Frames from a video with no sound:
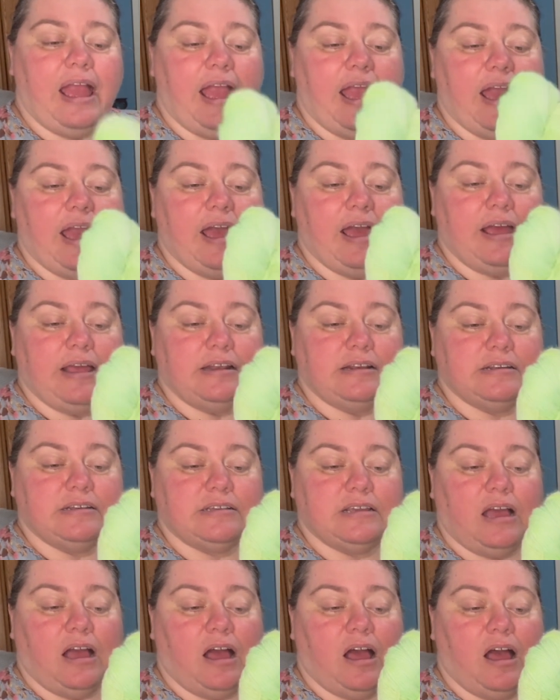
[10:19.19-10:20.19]
and
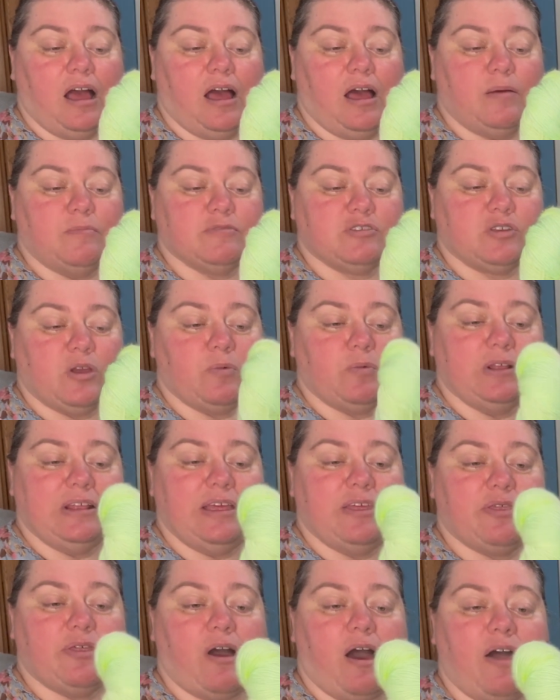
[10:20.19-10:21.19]
so I really
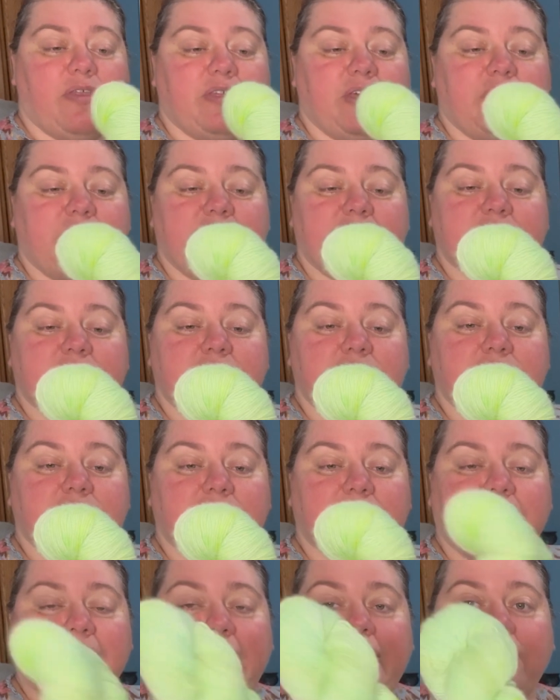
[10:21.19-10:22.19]
thought that this
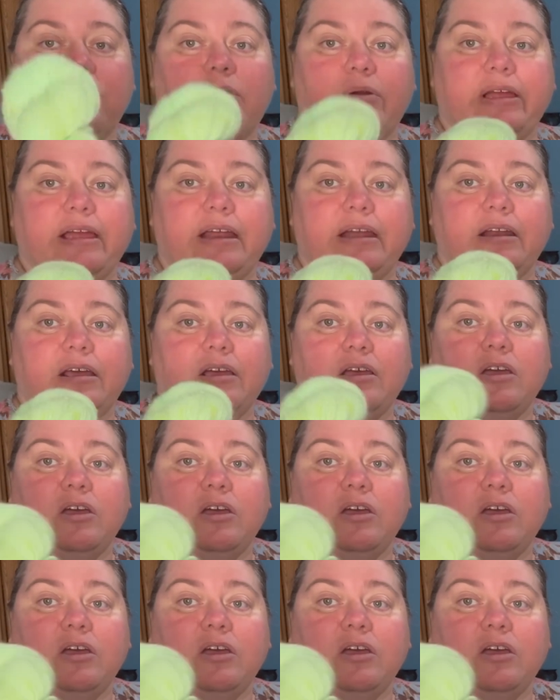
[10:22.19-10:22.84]
light green